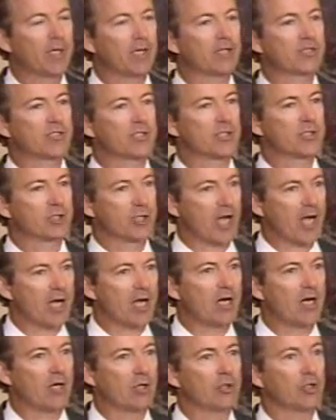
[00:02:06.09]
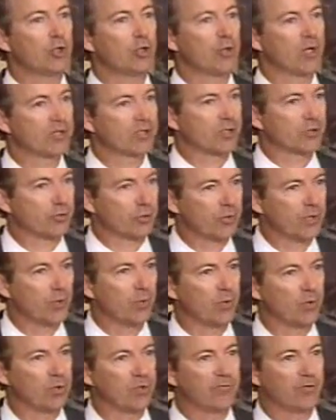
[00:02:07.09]
because the child who has a
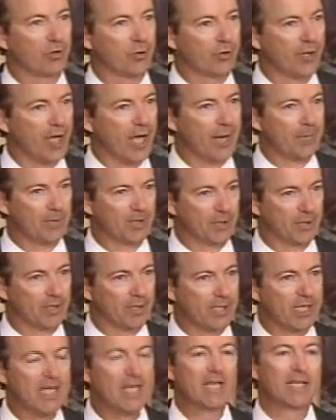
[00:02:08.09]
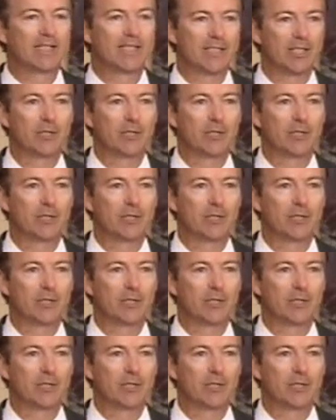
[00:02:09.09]
3-word vocabulary